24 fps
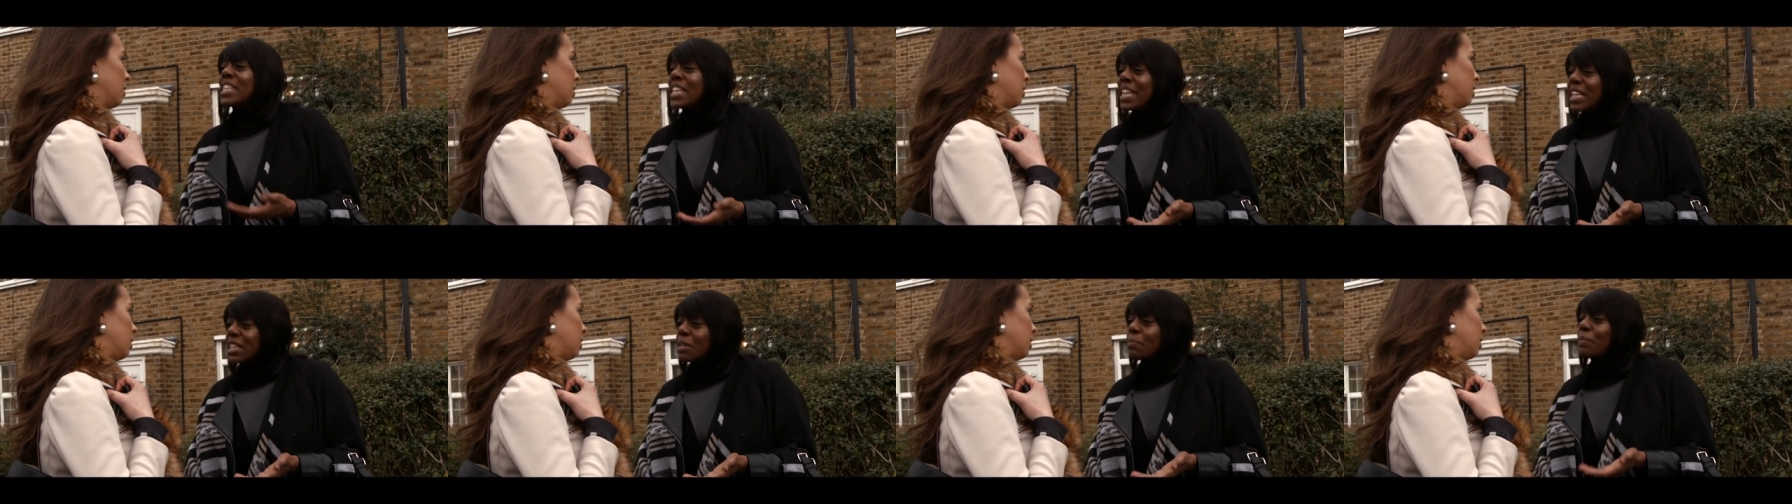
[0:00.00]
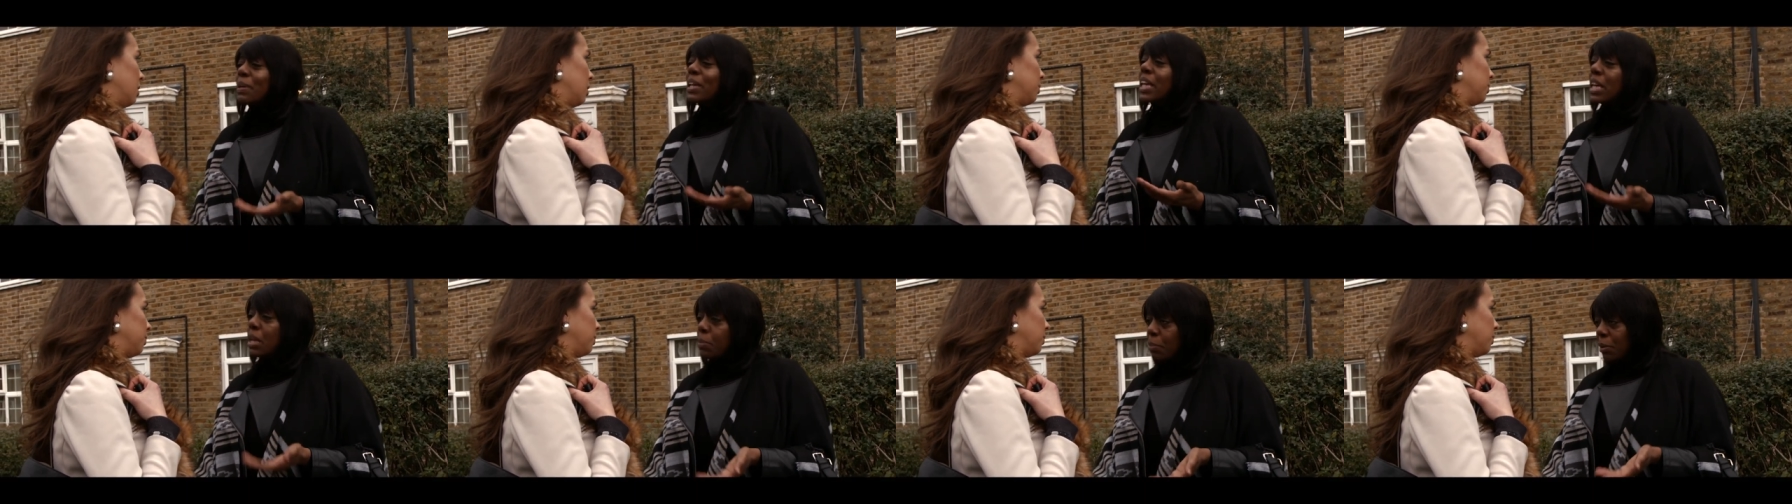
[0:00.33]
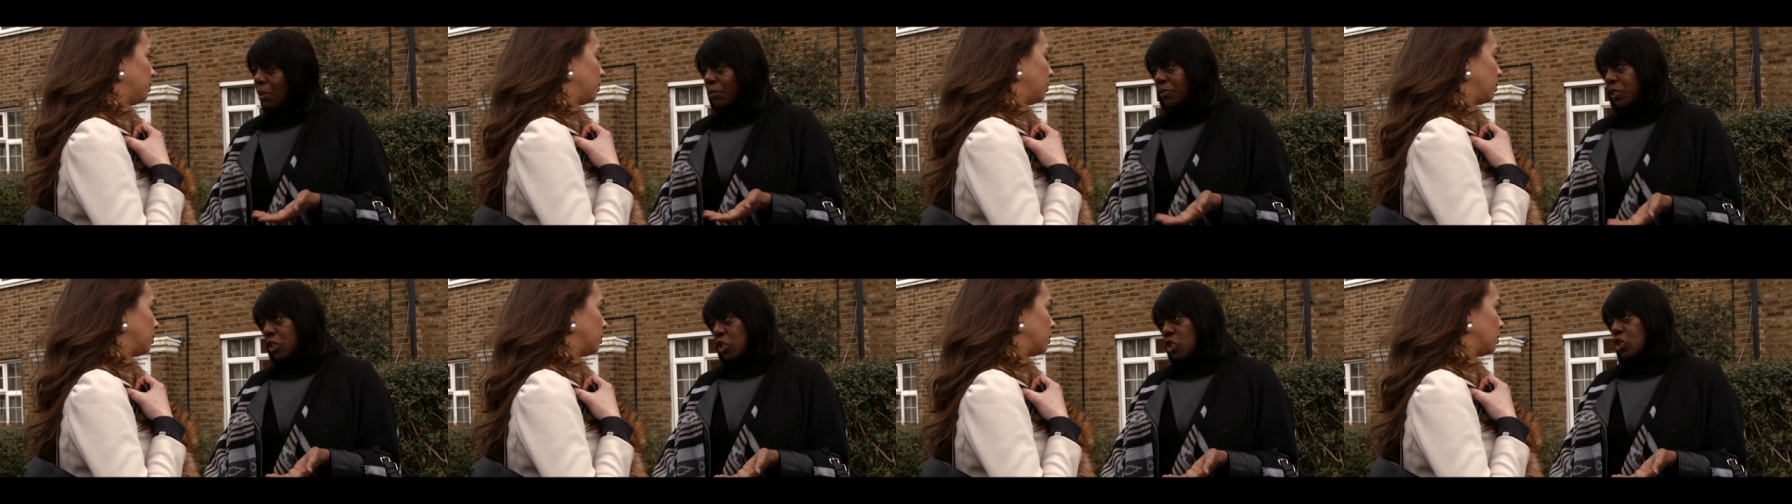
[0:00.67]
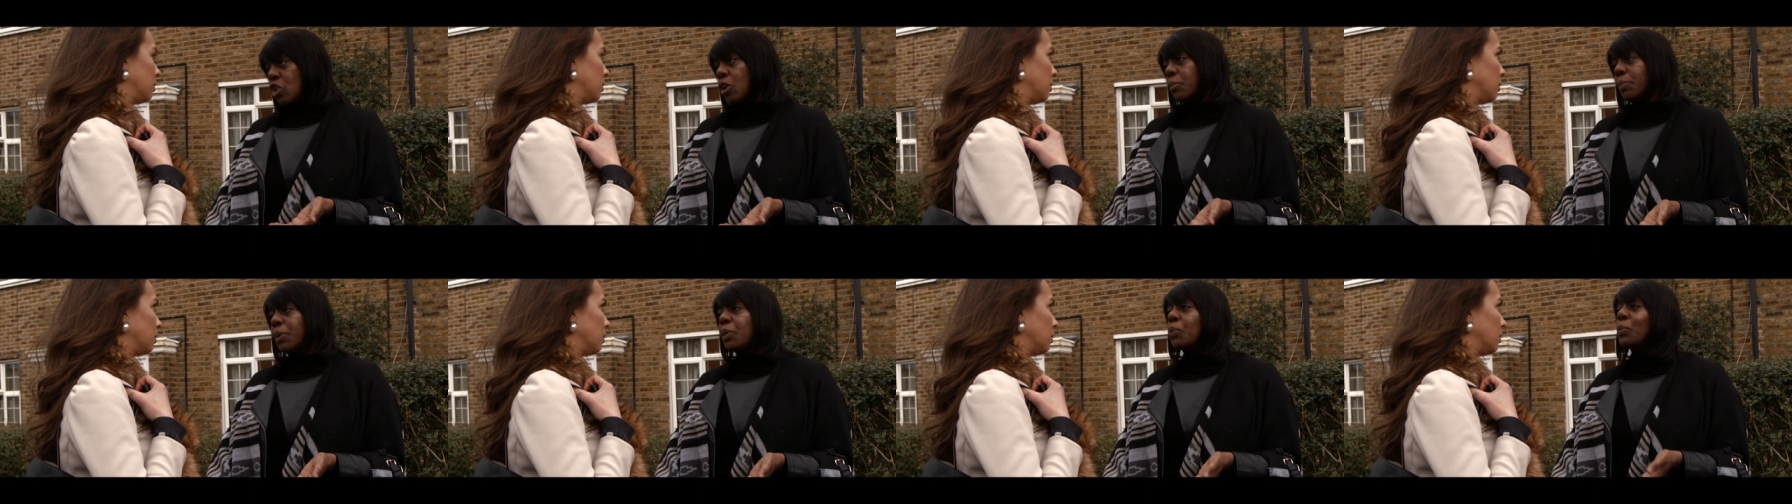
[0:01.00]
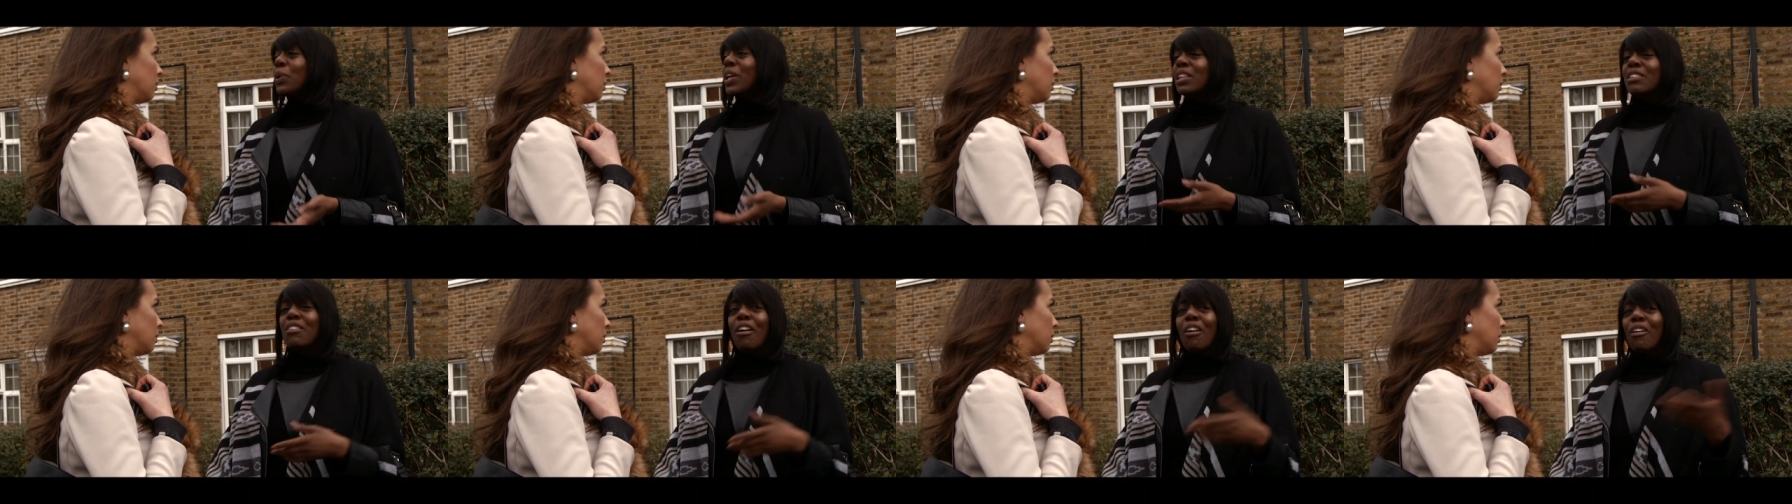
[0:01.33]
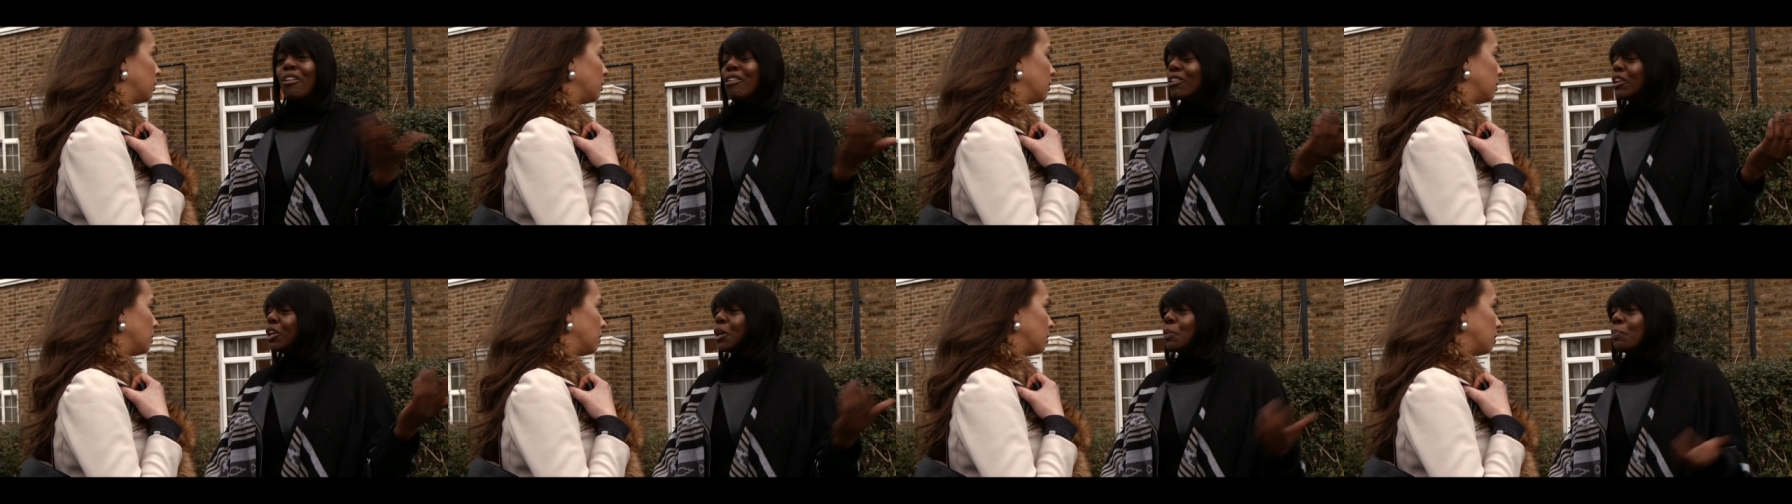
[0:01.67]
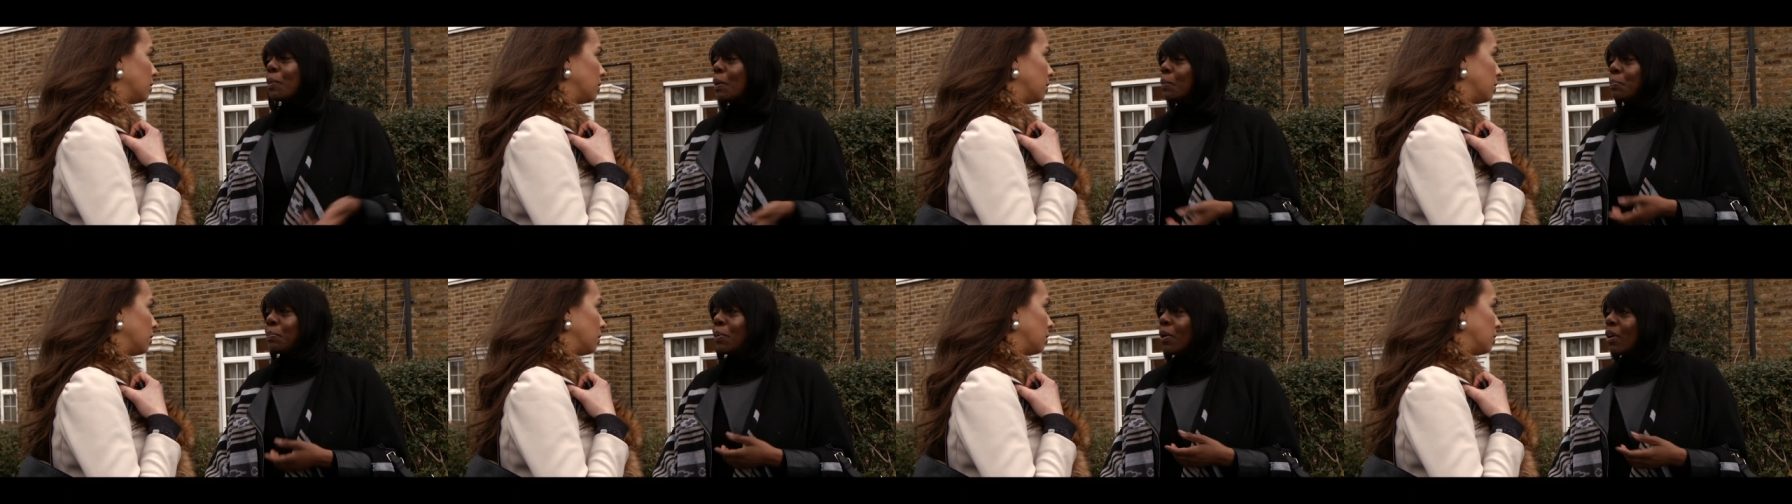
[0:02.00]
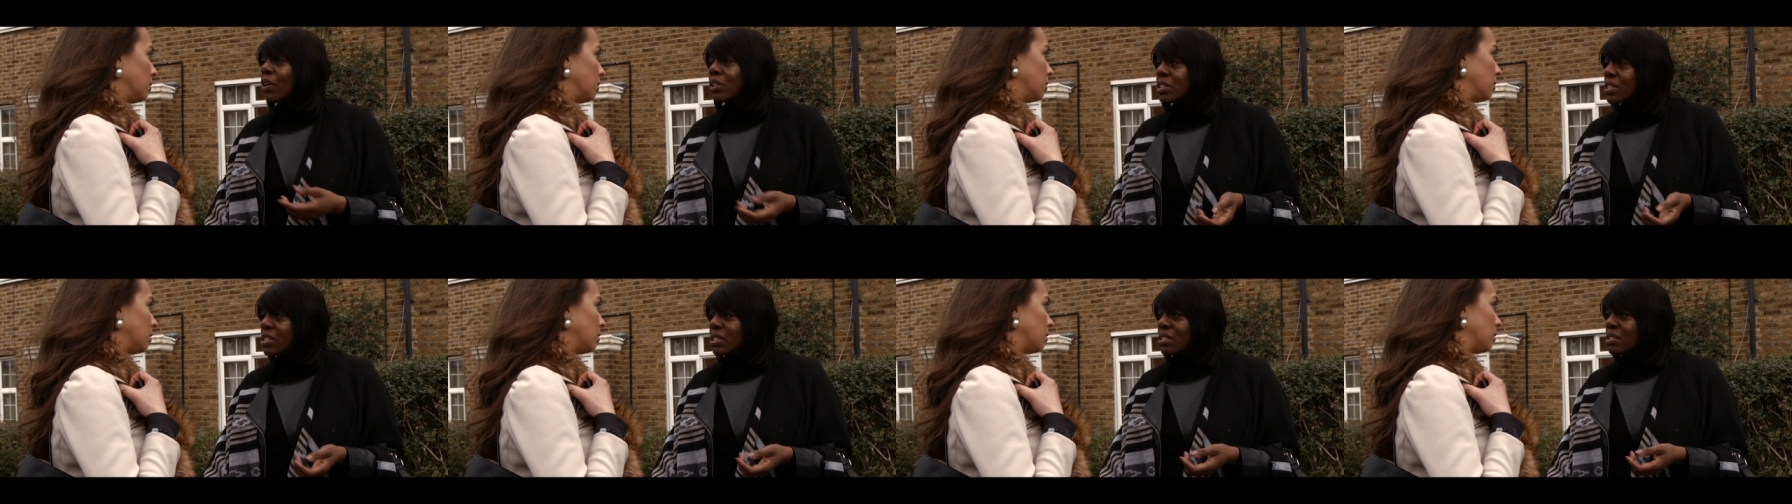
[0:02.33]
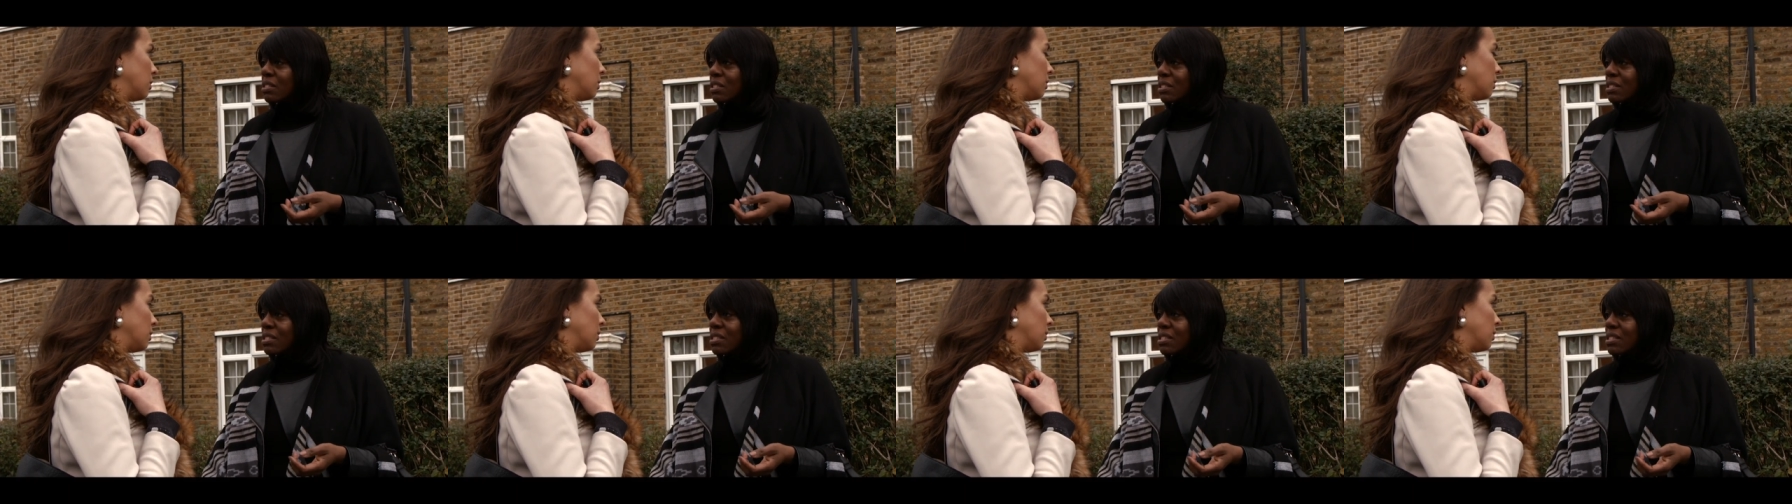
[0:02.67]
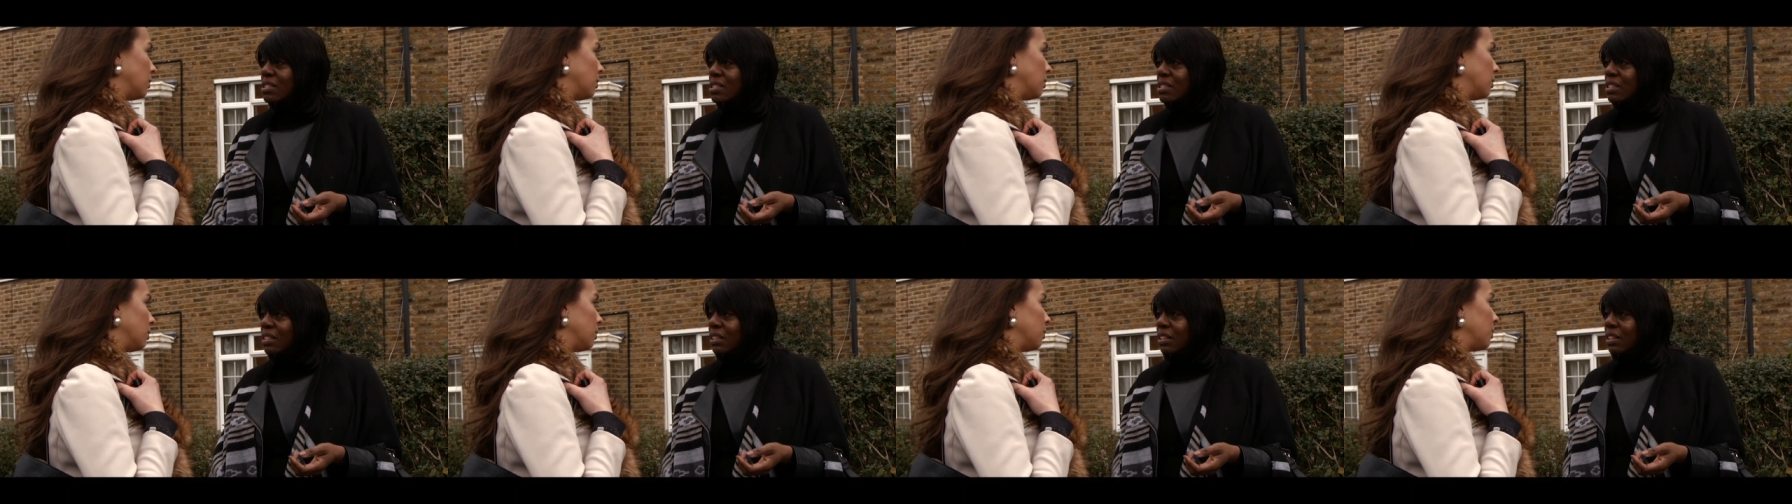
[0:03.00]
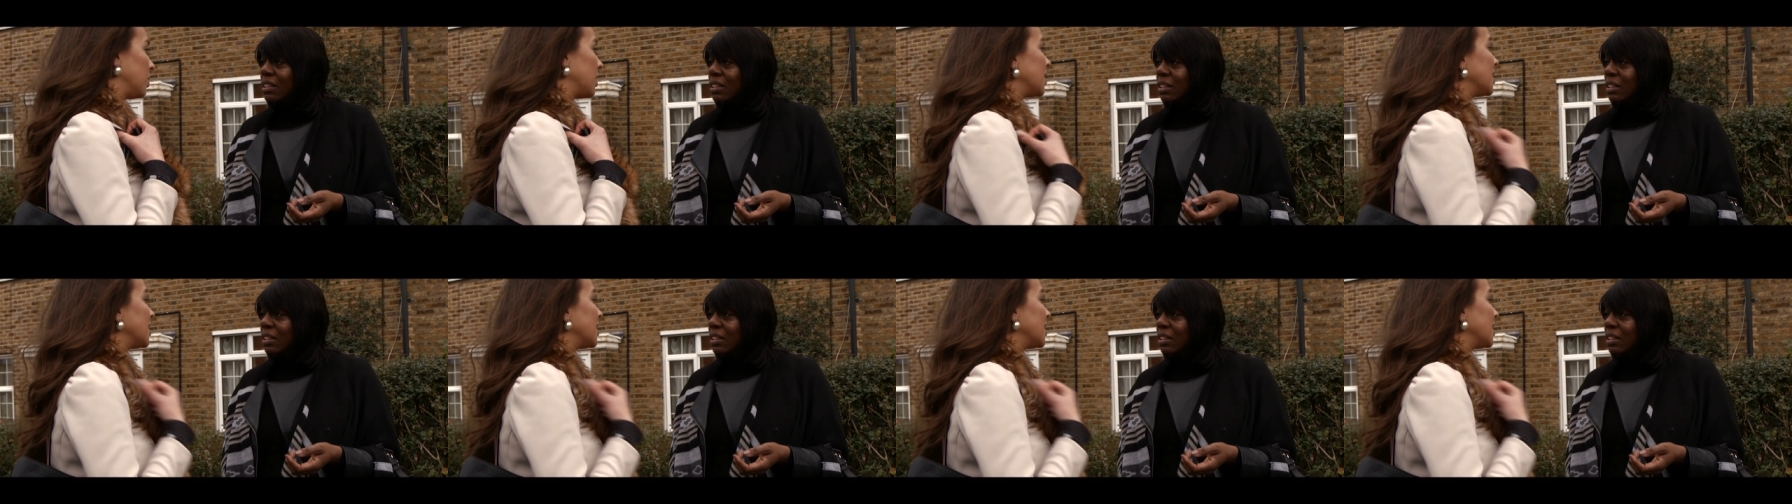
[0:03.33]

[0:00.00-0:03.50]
see them and keep off the topic? We can argue about politics